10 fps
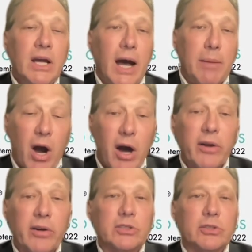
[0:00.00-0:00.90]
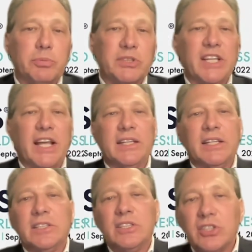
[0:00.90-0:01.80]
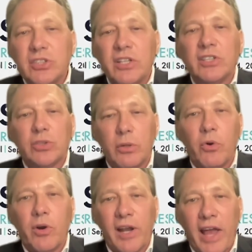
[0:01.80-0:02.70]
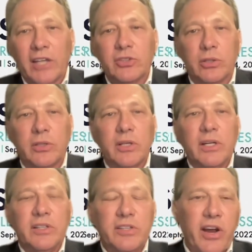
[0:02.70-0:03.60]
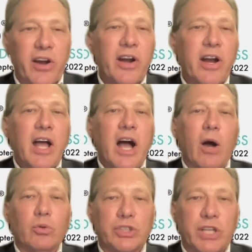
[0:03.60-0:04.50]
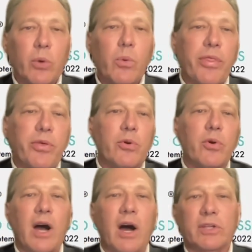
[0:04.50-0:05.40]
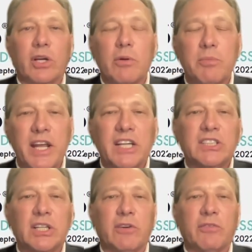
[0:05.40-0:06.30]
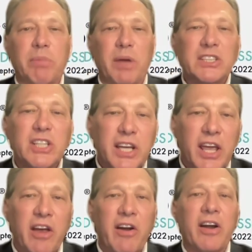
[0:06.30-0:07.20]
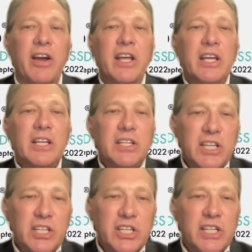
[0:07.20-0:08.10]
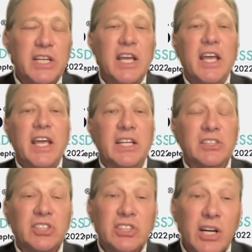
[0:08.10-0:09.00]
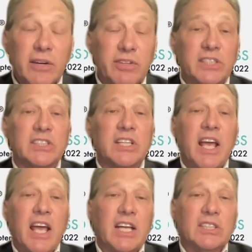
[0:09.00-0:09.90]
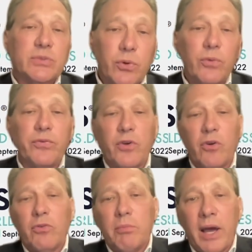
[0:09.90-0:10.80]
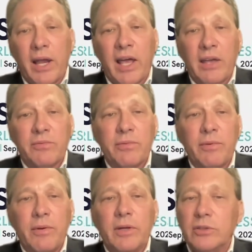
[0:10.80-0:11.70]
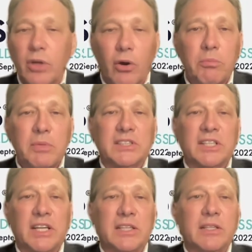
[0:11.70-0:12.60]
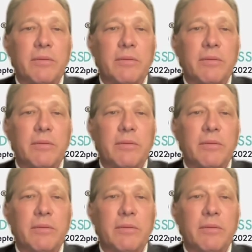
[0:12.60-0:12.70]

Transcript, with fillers: I'm honored to present the Distinguished Omori Lecture. There, I'll share with you how the combination of patient care, teaching, and service has fulfilled my life. Don't miss it.